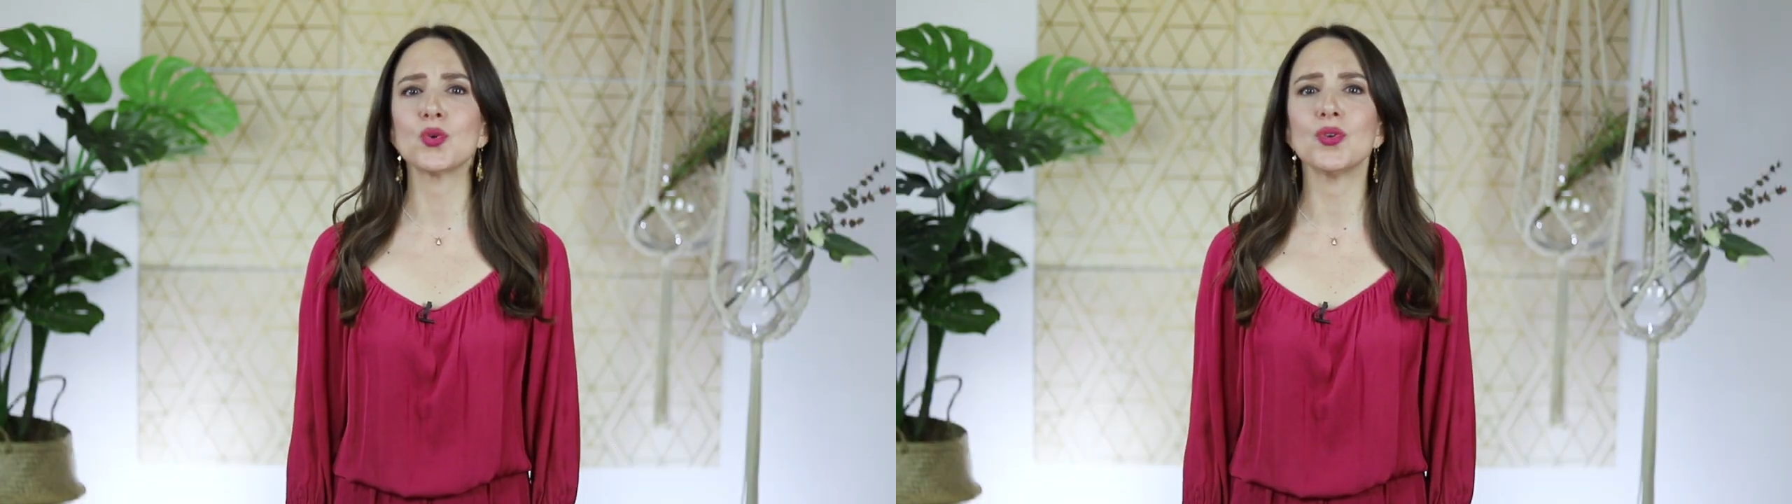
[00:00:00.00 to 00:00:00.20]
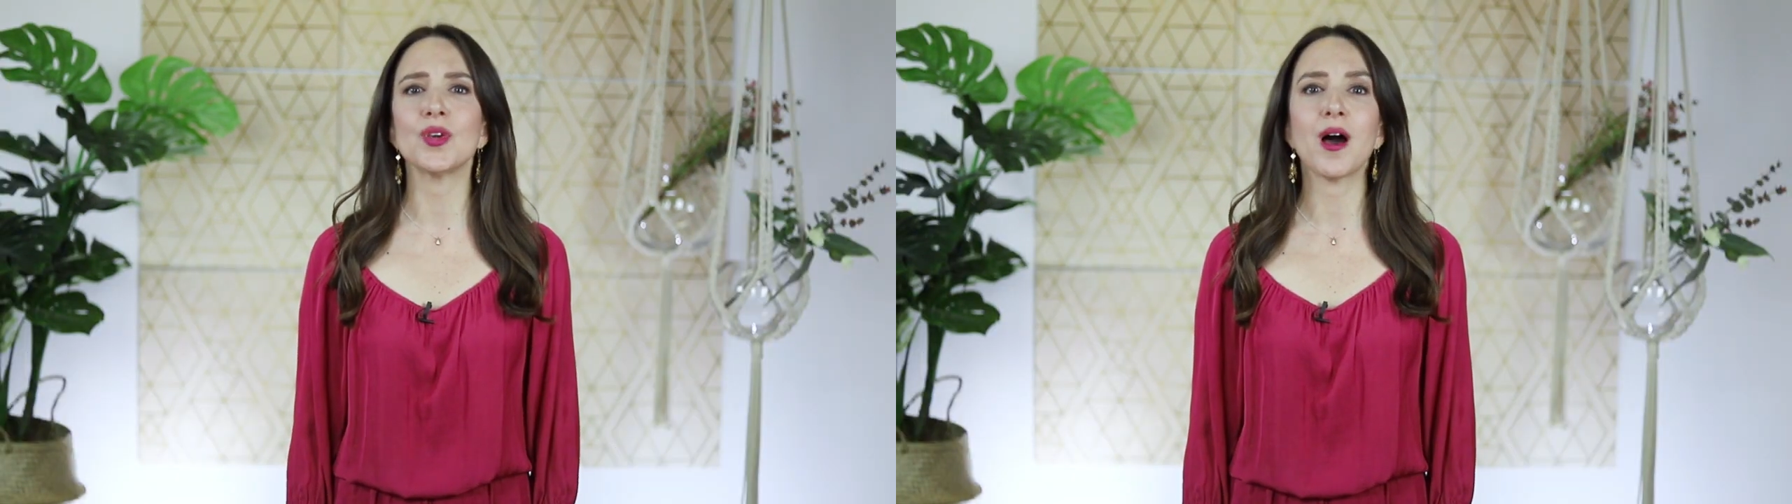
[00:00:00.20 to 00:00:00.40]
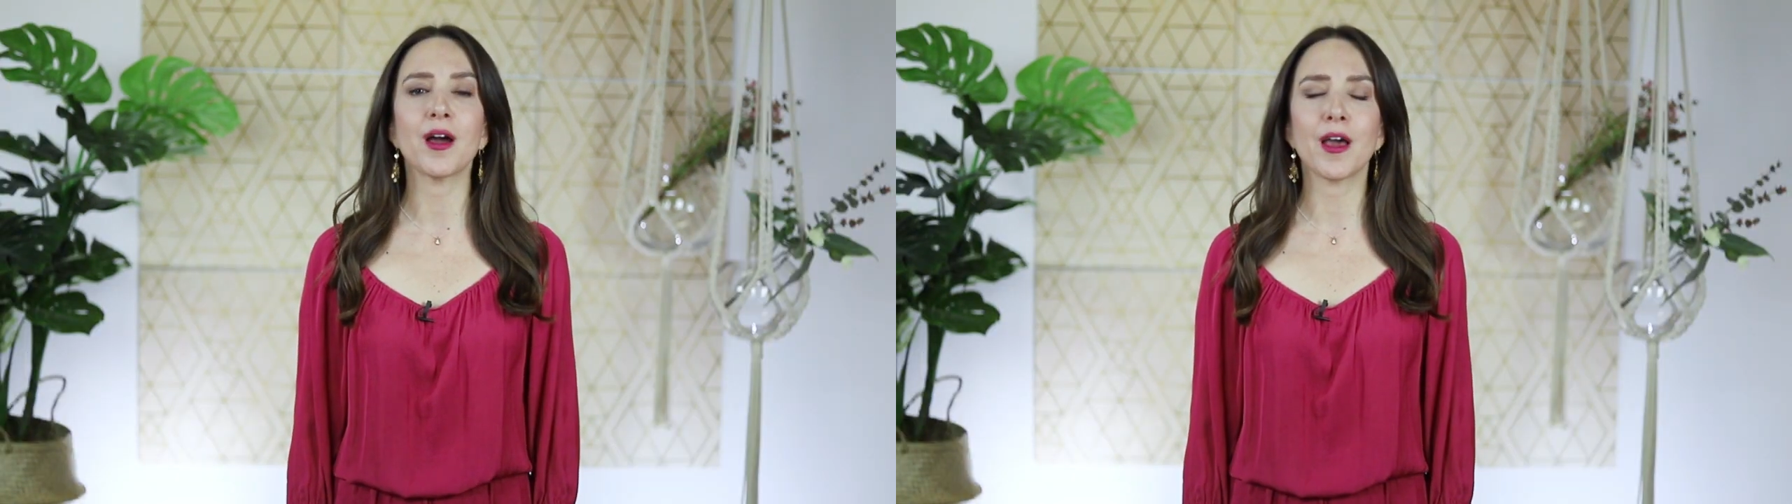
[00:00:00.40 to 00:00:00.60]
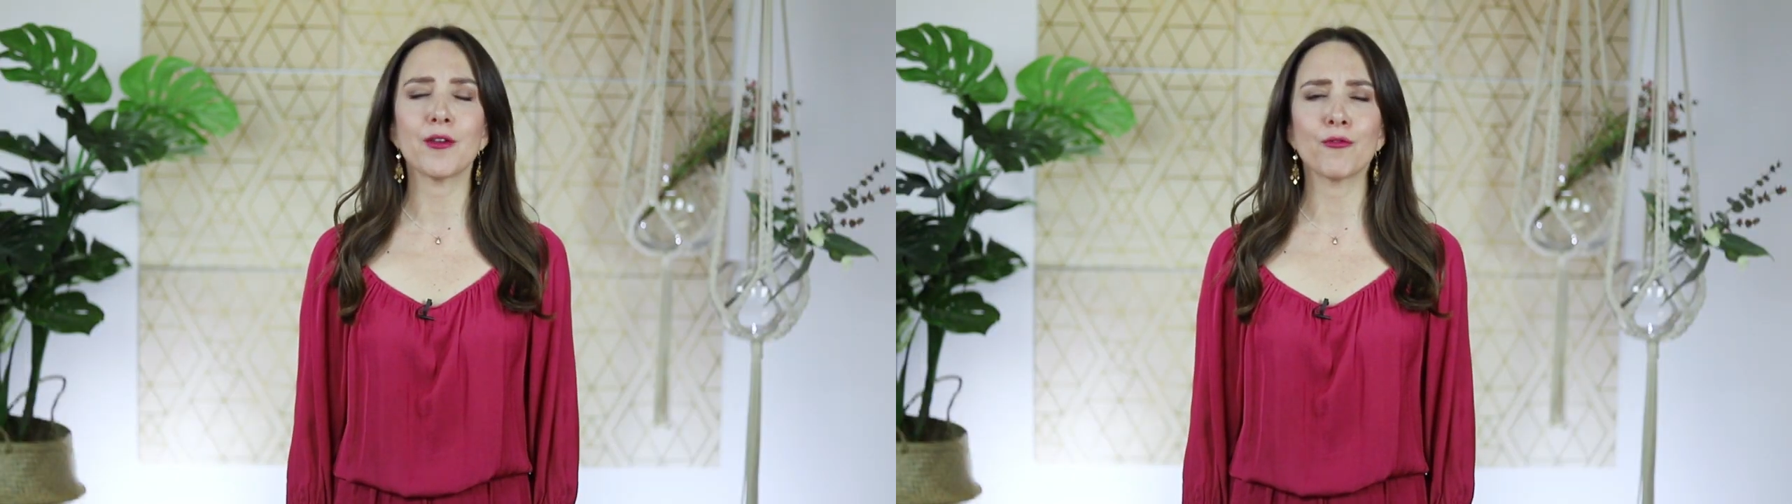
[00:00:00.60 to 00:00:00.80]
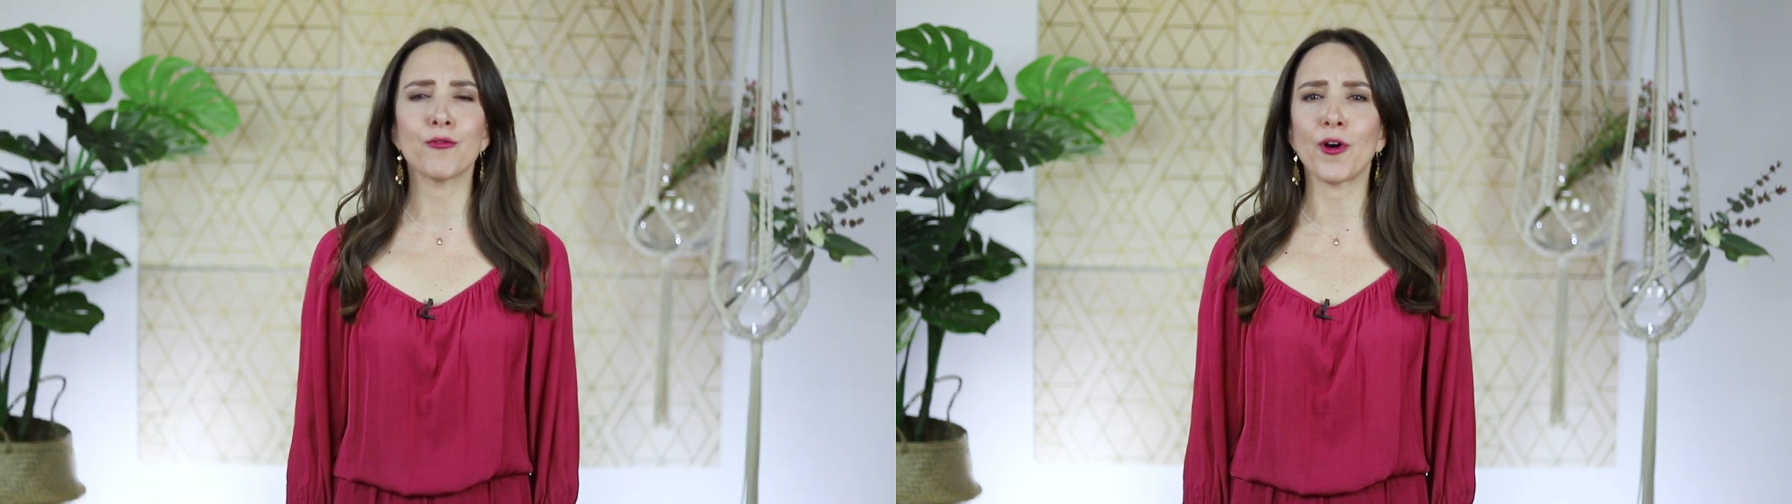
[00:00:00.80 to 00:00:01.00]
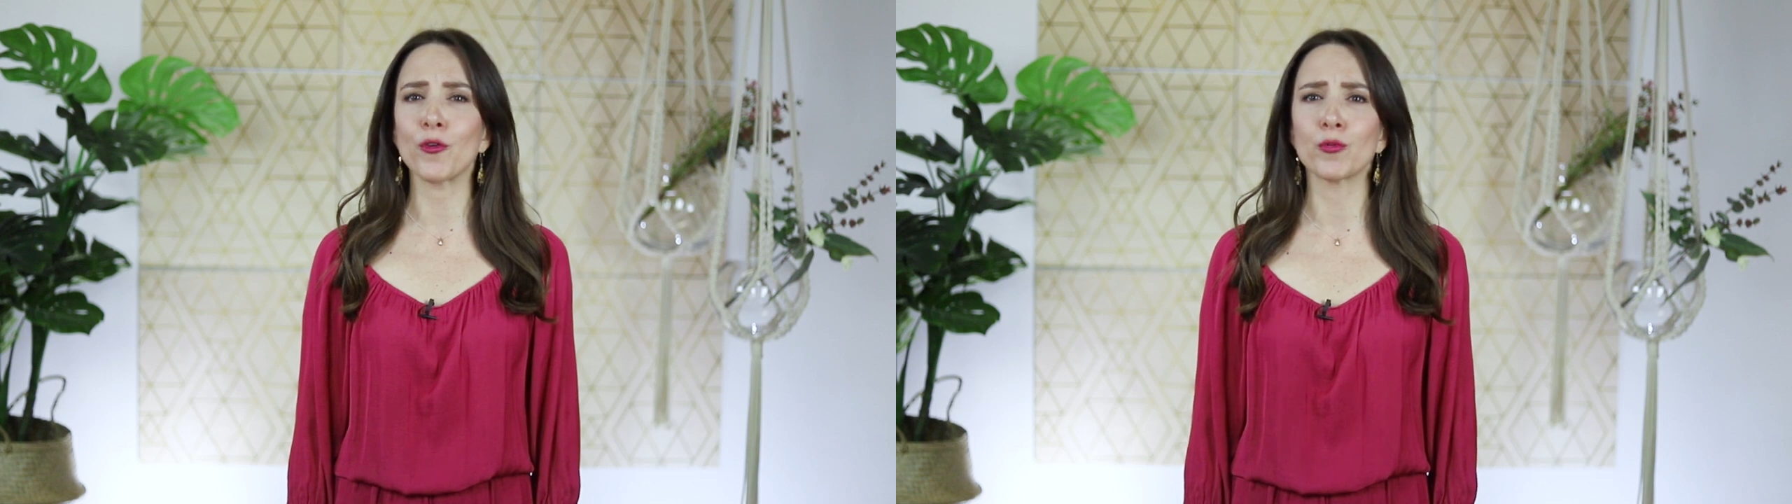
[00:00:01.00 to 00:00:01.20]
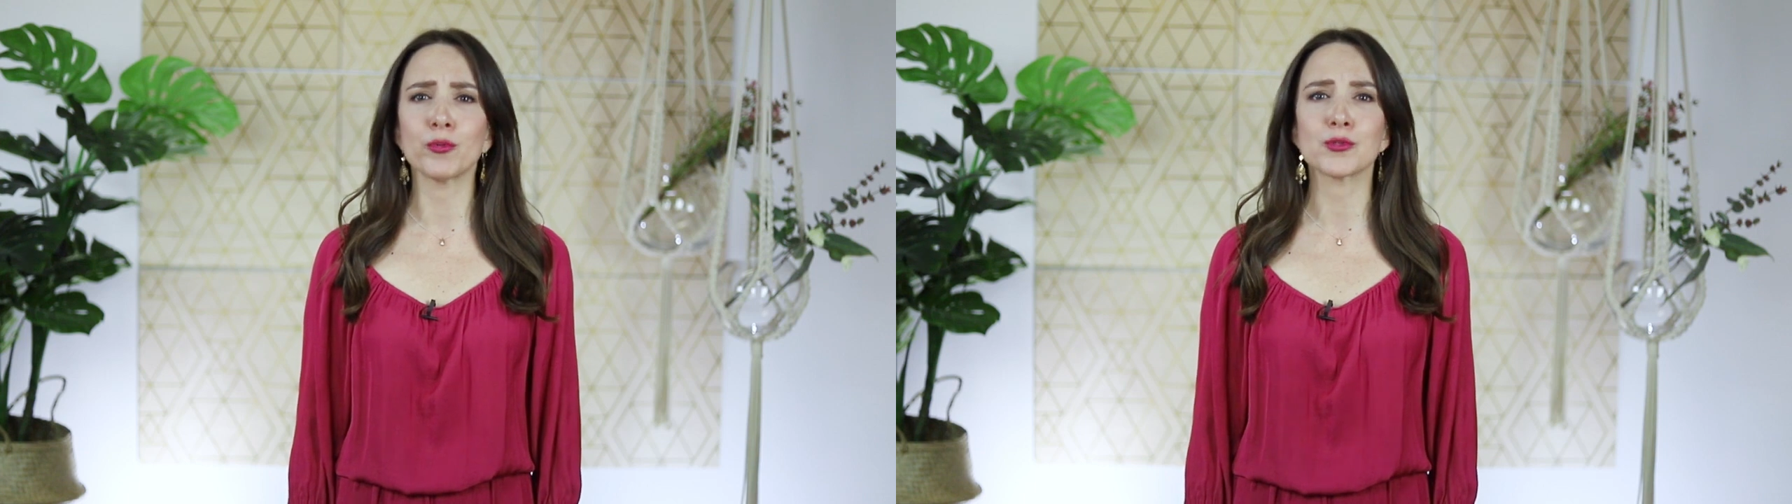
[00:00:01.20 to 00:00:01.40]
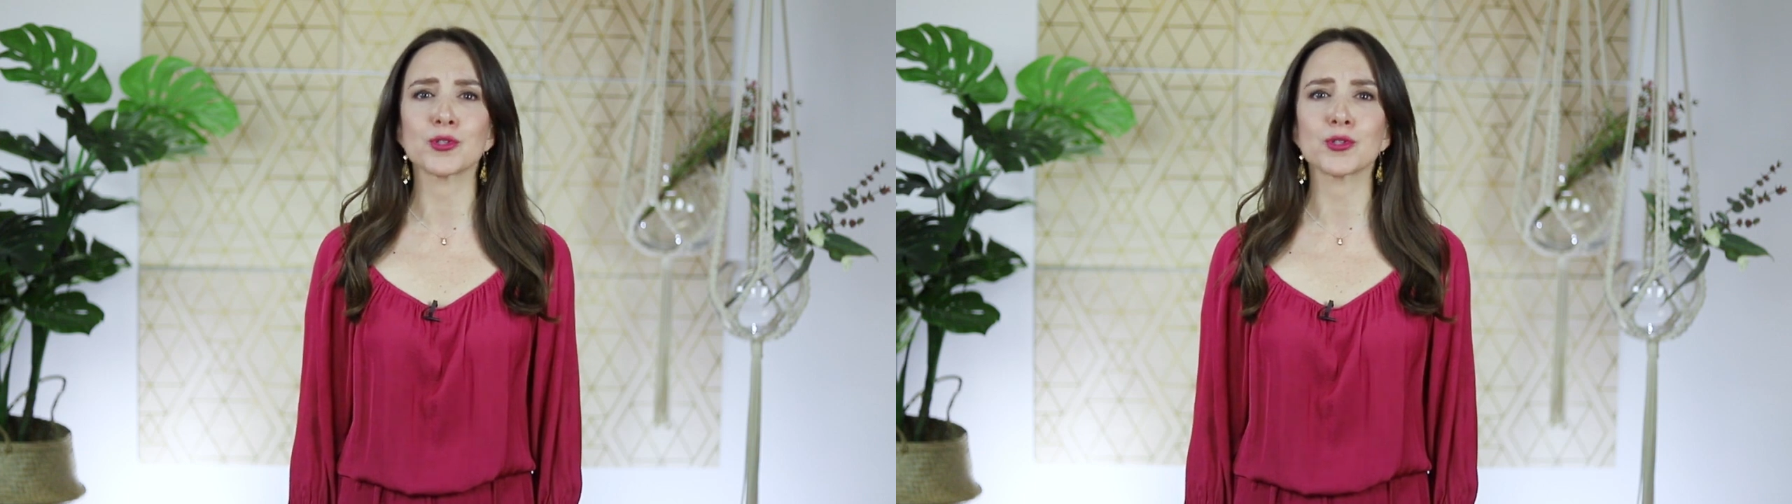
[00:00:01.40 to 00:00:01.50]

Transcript: young and vulnerable